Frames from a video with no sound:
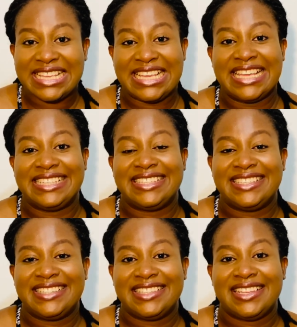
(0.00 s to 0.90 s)

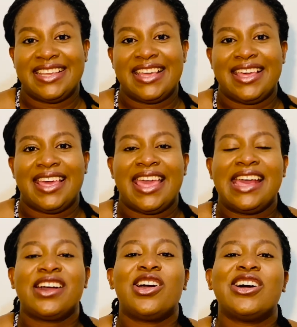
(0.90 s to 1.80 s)
Yes.
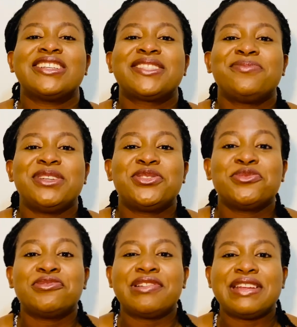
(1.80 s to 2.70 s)
It cost me
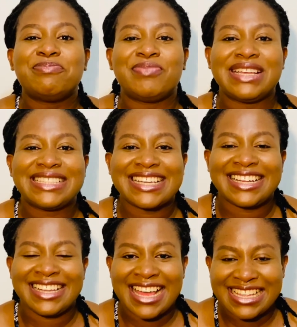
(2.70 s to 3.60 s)
to repeat
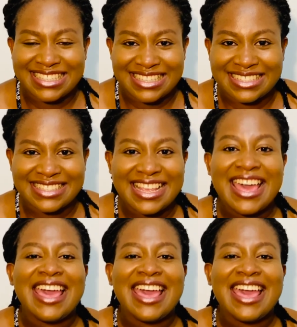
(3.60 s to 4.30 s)
classes.